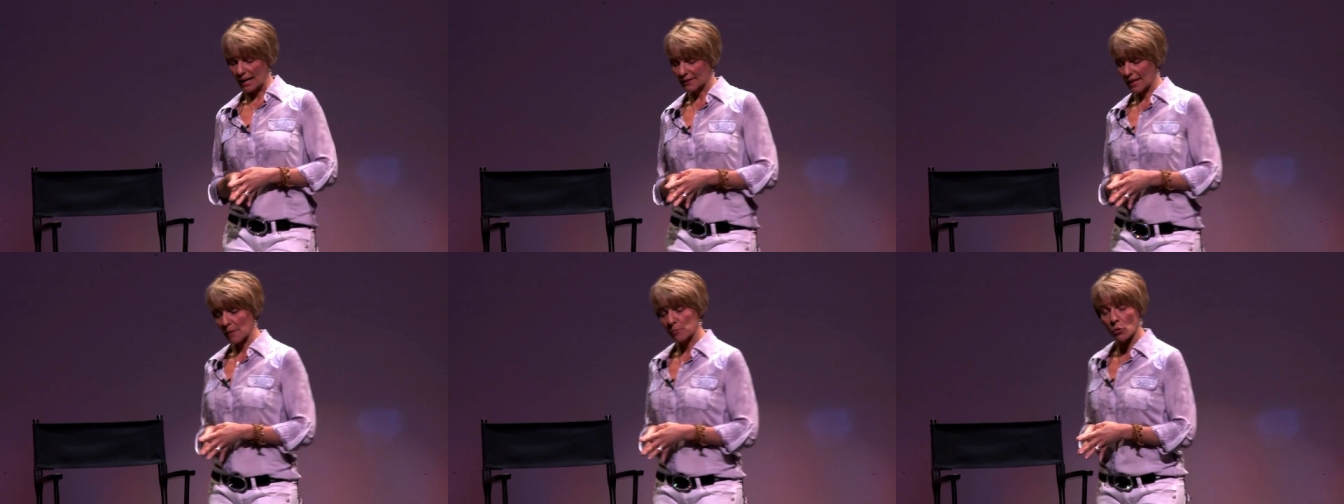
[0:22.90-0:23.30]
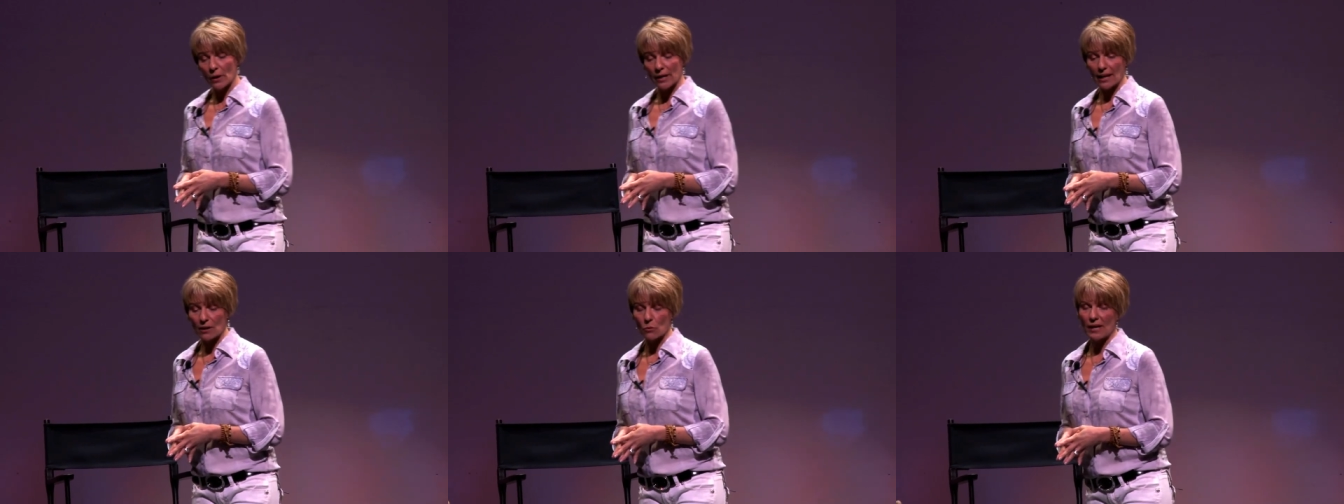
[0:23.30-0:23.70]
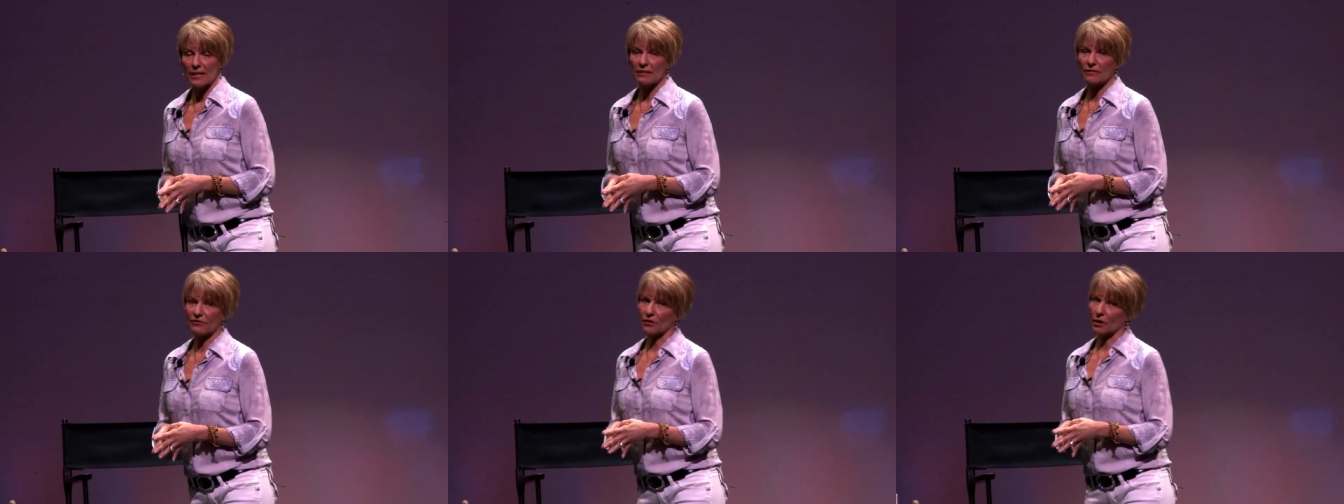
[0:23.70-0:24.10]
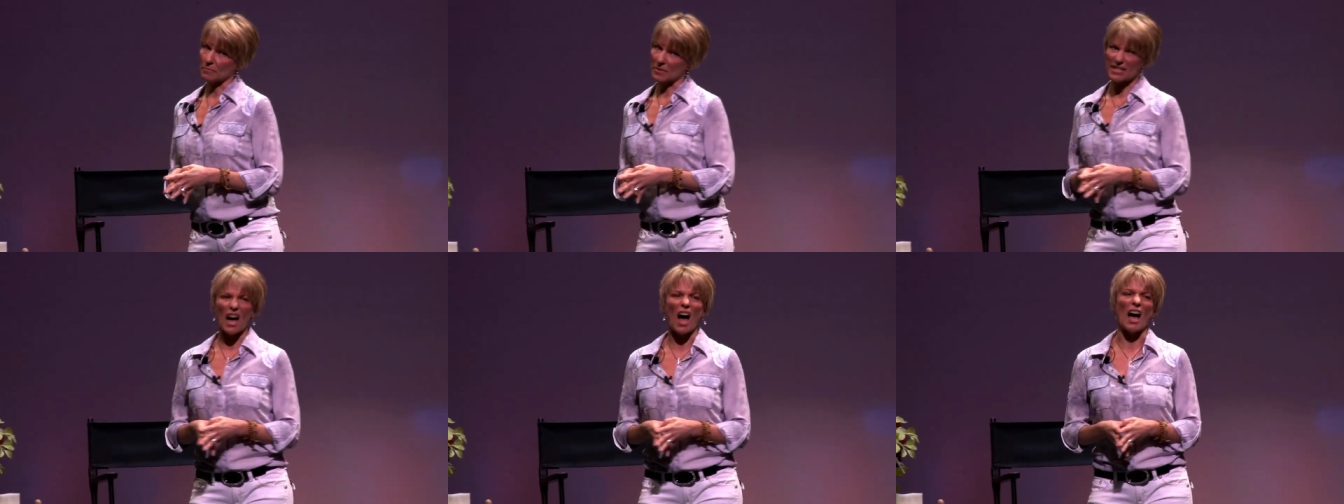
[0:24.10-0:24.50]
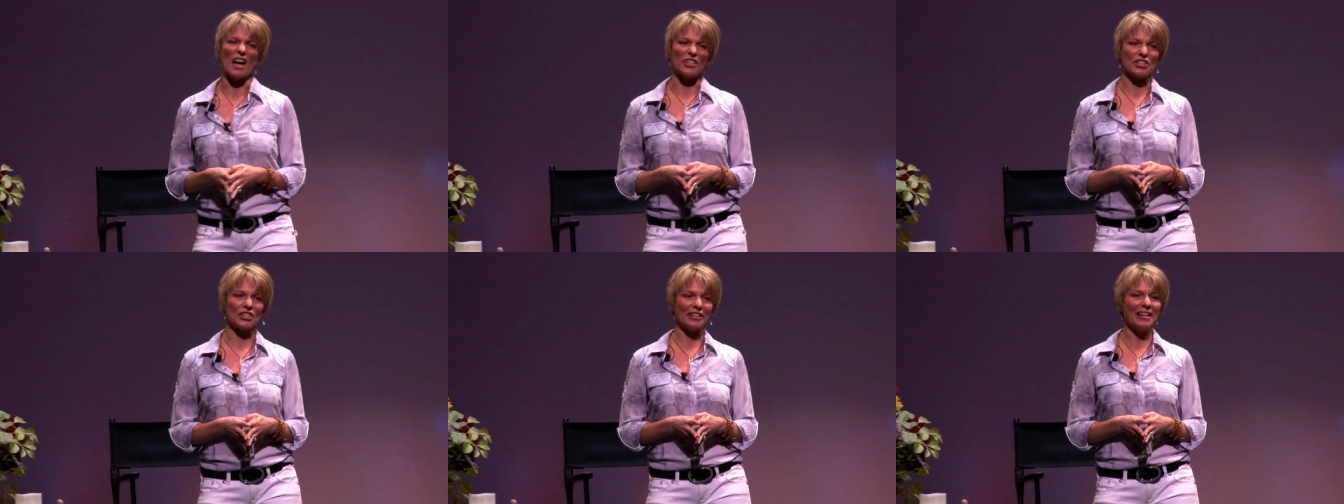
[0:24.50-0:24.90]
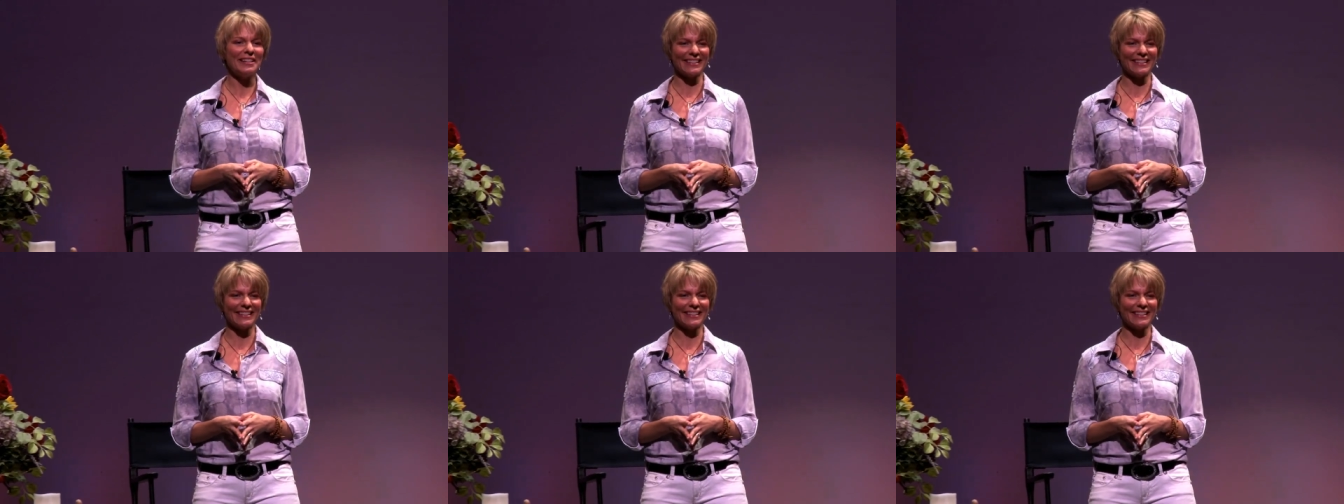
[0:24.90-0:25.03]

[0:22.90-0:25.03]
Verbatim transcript: At that point, I went for a massage.